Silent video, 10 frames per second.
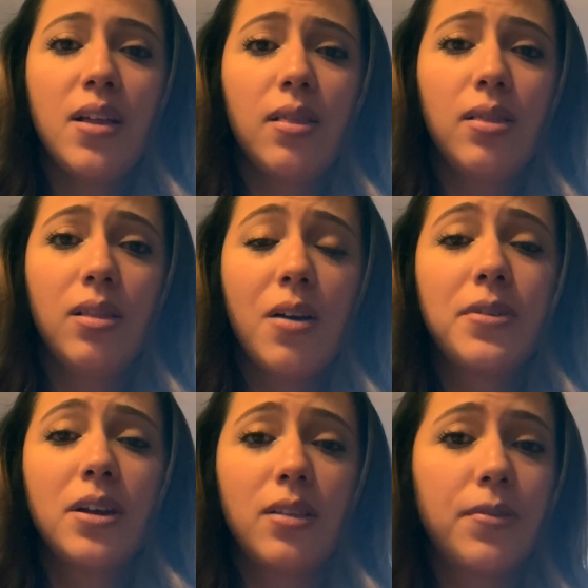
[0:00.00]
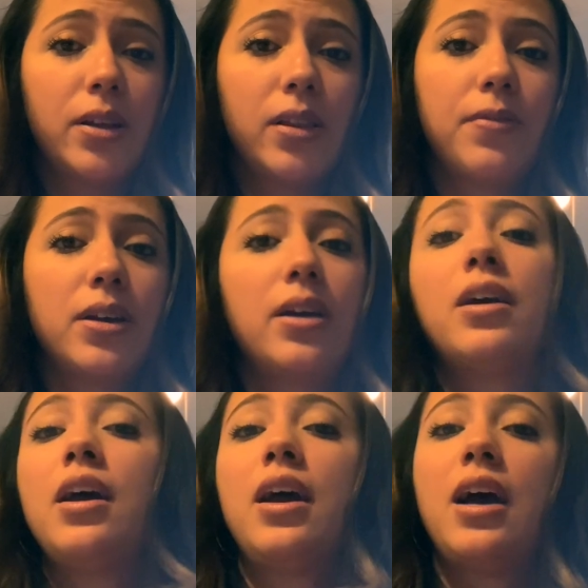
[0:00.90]
Loved it, loved it, loved it.
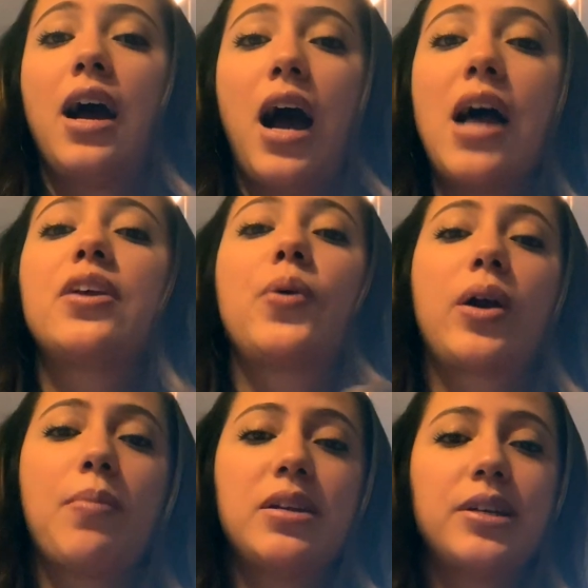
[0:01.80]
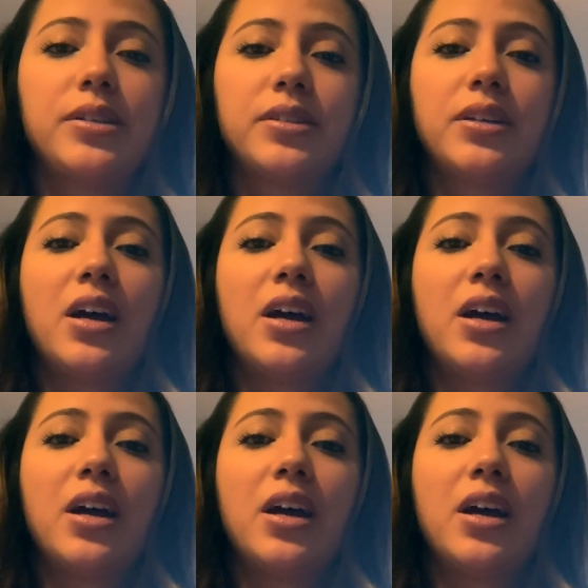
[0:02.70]
Highly recommended.